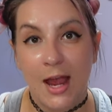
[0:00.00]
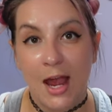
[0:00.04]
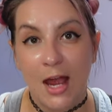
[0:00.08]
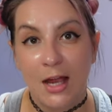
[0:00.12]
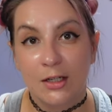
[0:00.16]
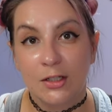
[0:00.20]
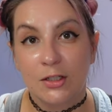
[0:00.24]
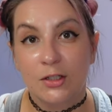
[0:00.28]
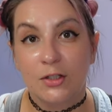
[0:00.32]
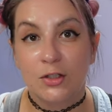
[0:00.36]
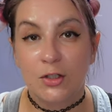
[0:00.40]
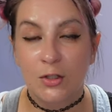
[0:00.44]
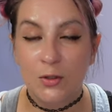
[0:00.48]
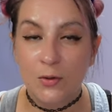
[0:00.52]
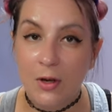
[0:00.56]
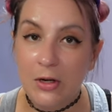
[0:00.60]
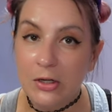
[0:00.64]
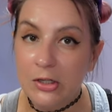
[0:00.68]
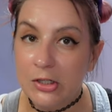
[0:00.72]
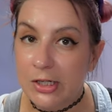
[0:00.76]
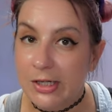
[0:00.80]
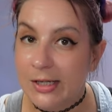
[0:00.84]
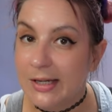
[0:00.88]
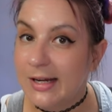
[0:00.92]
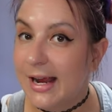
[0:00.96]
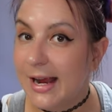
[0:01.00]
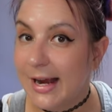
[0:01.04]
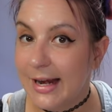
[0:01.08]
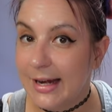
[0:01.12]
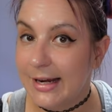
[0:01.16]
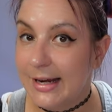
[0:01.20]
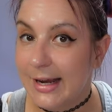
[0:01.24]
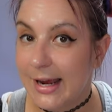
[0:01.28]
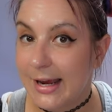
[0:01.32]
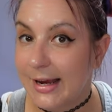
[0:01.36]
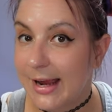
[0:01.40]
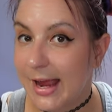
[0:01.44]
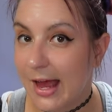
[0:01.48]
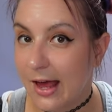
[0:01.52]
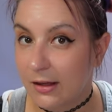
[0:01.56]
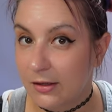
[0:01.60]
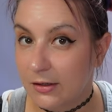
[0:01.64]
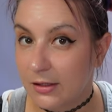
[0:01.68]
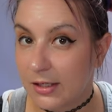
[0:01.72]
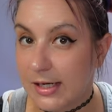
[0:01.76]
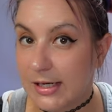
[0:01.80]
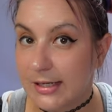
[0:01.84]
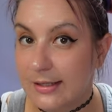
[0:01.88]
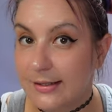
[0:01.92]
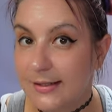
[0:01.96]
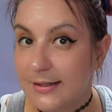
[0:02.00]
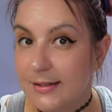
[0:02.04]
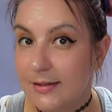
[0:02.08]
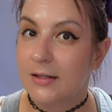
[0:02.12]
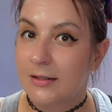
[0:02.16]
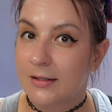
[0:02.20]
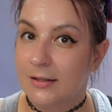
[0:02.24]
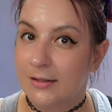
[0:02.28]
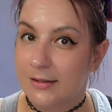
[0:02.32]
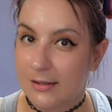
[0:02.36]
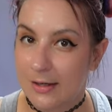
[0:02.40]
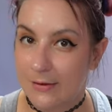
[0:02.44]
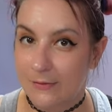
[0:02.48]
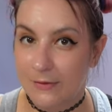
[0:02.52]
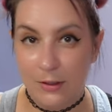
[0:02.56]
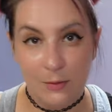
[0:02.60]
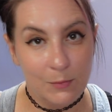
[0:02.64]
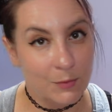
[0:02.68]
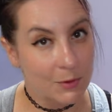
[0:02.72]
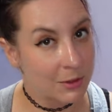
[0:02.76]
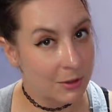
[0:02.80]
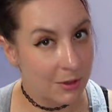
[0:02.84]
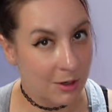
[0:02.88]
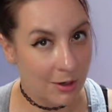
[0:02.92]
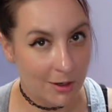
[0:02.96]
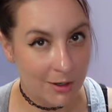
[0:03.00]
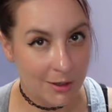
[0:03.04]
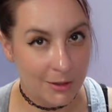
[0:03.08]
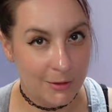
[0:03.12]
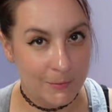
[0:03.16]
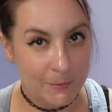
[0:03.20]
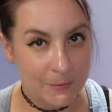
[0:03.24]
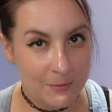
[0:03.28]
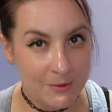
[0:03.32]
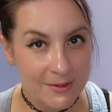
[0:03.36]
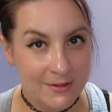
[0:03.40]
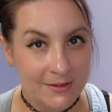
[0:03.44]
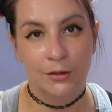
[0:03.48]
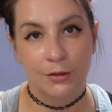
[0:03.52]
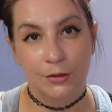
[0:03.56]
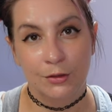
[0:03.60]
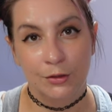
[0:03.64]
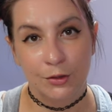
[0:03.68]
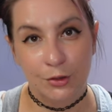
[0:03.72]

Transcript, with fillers: at 288 calories, 71 carbs,